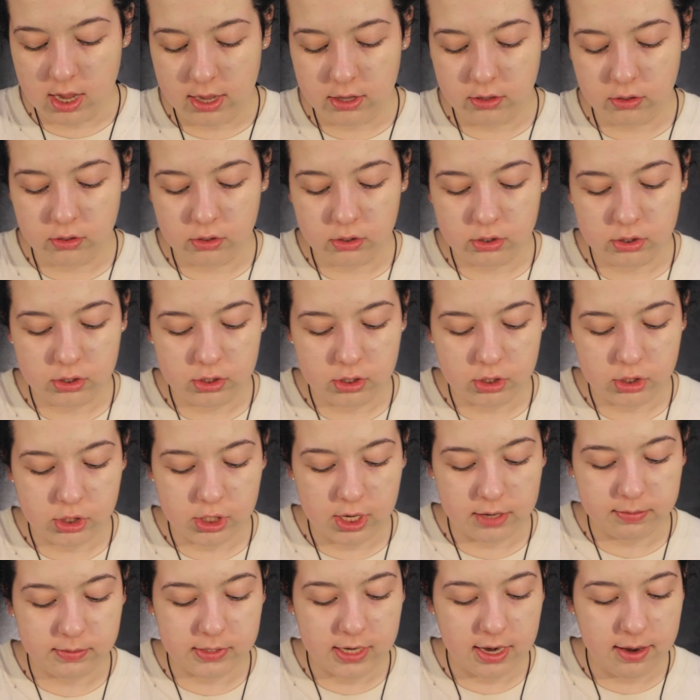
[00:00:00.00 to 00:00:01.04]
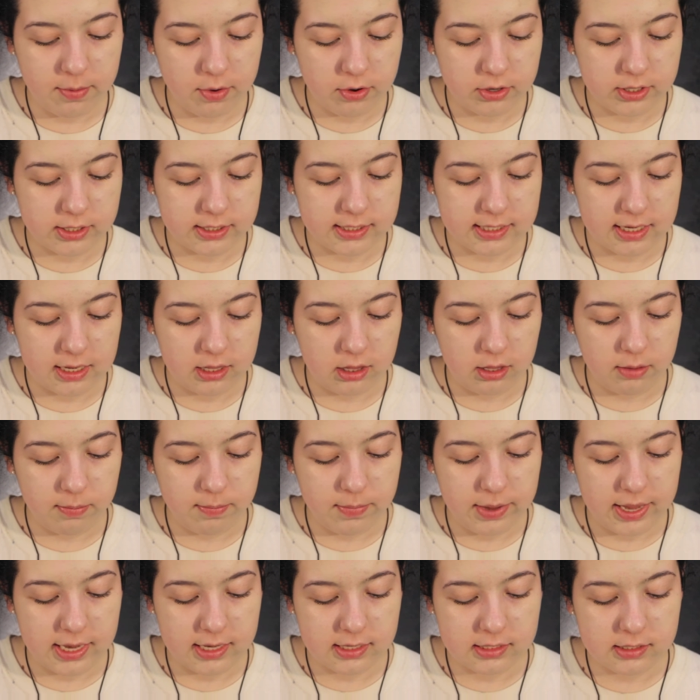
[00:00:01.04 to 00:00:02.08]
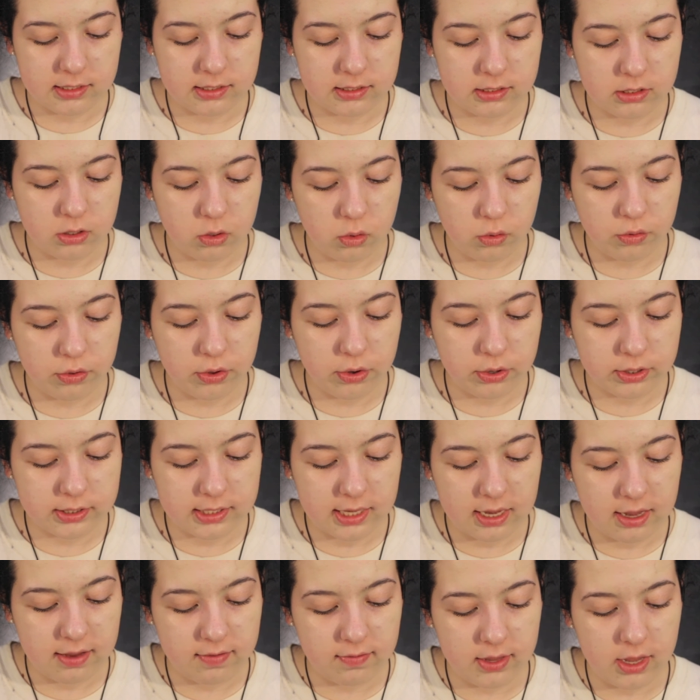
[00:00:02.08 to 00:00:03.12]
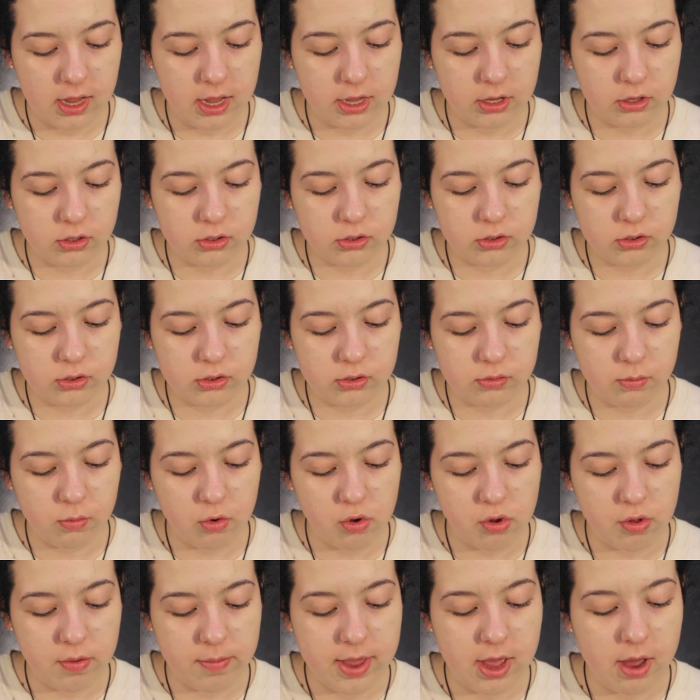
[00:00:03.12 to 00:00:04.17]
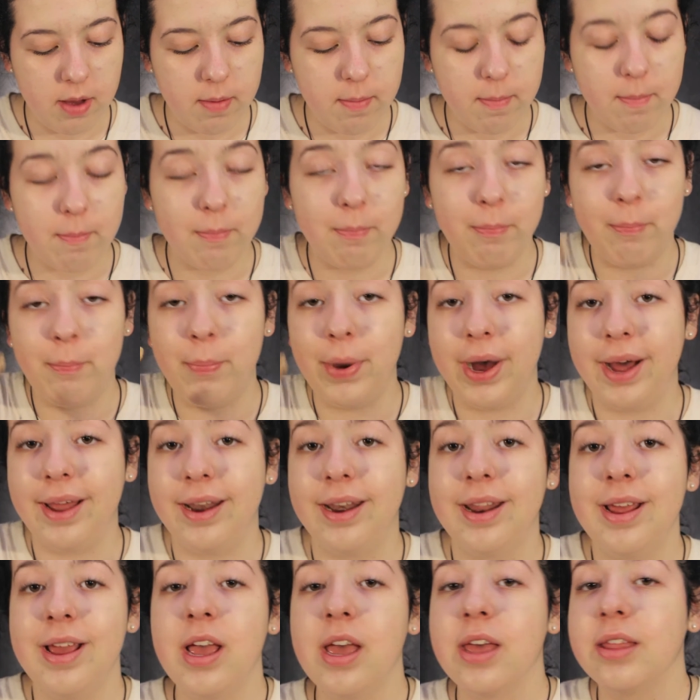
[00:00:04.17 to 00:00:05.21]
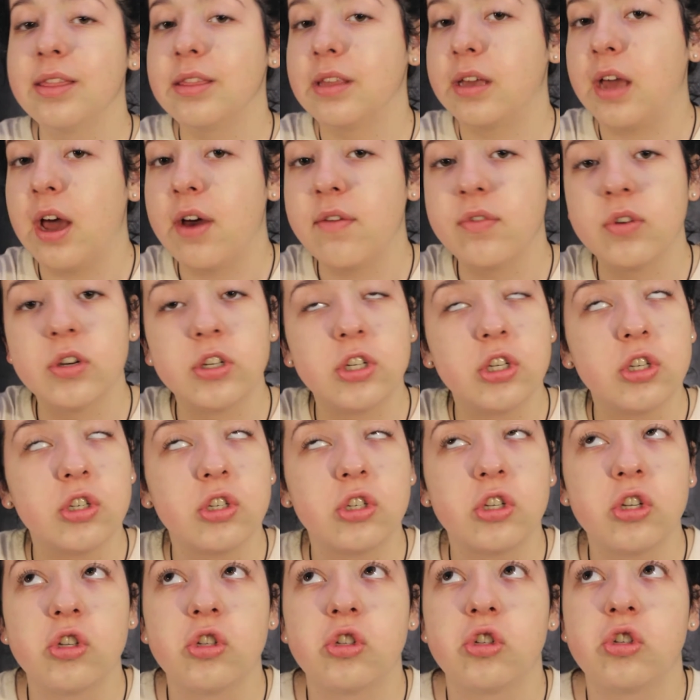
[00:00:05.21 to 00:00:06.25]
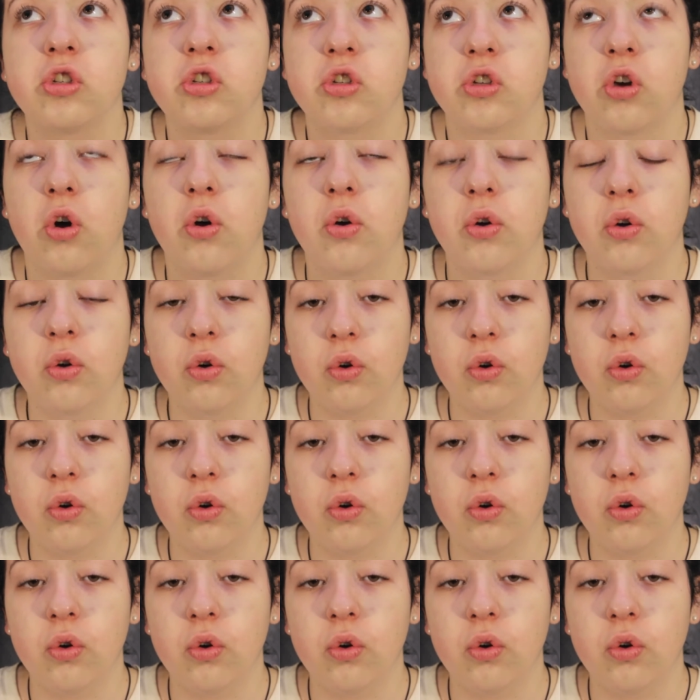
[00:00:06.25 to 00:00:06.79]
use Shape Tape on a daily basis, and although it's heavy, I use a small amount, but the coverage is just so